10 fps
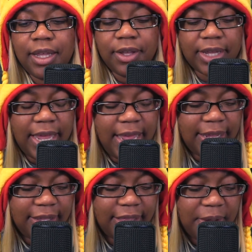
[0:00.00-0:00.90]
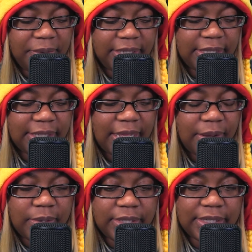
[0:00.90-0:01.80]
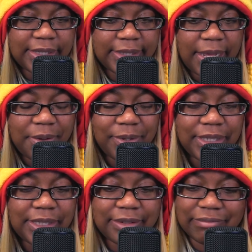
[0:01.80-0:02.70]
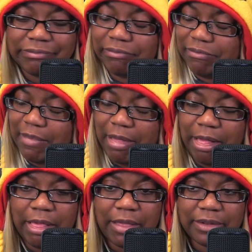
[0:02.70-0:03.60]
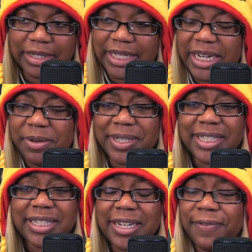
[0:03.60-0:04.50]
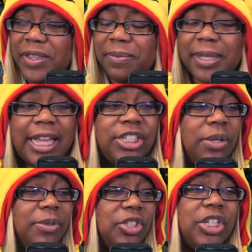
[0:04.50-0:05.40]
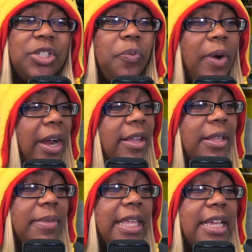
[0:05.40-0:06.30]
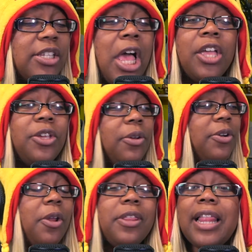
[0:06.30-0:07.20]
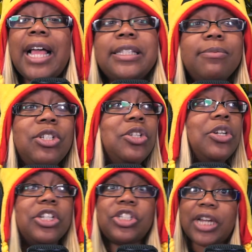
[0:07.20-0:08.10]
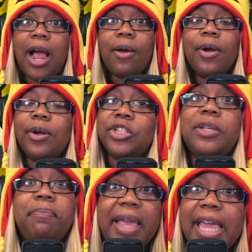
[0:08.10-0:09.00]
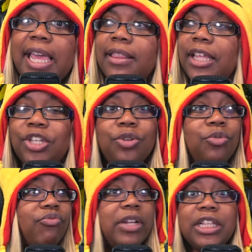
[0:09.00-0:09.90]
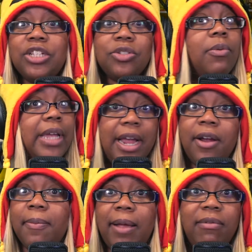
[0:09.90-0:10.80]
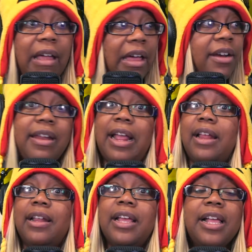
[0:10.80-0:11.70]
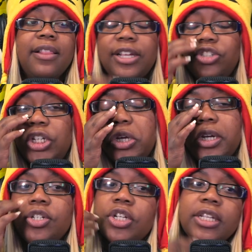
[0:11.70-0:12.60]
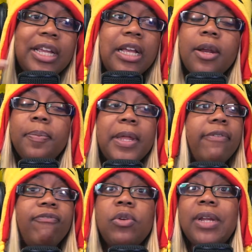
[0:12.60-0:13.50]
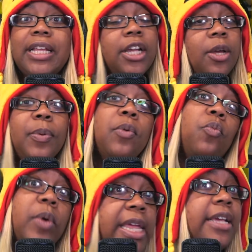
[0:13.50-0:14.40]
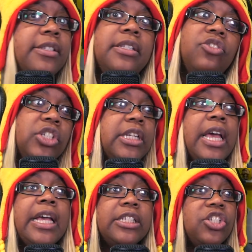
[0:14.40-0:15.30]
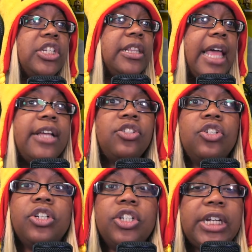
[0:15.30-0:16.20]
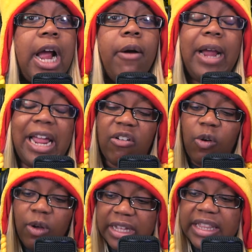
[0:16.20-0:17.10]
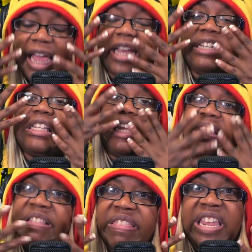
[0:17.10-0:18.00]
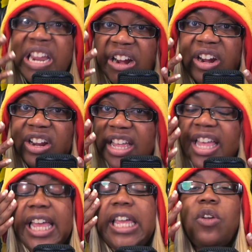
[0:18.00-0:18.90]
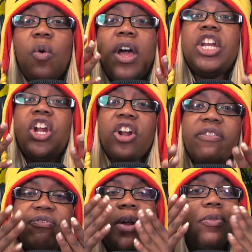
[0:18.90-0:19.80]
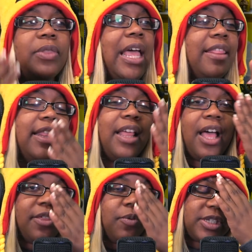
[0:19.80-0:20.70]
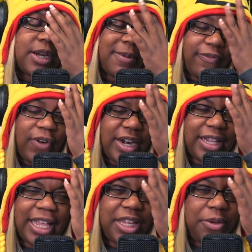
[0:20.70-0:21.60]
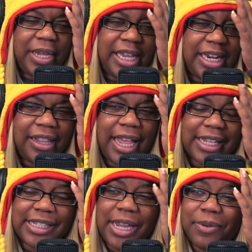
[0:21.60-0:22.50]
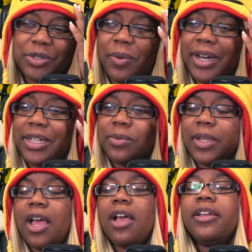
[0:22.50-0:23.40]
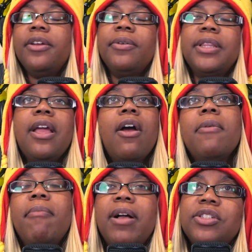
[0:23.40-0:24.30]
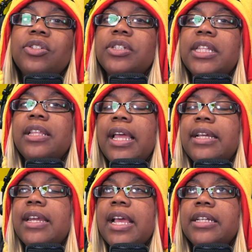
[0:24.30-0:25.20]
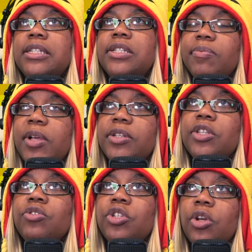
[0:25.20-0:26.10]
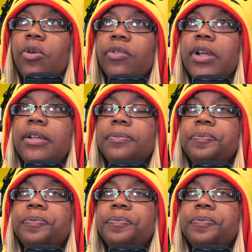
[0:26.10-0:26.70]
Okay, that was, and he was sniffing them things, and she was just wearing them things. You don't know the last time she took a shower or she bathed. Like, you really don't care about none of that. Like, she could have just, it could have been a few days, it could be weeks till she, since she last took her shower, and all of that is in there. He wanted her to fart, and then the other one talking about farting like you eat it like a sandwich. What is, what, you know what, they are monsters. They like nasty smells. Their deodorant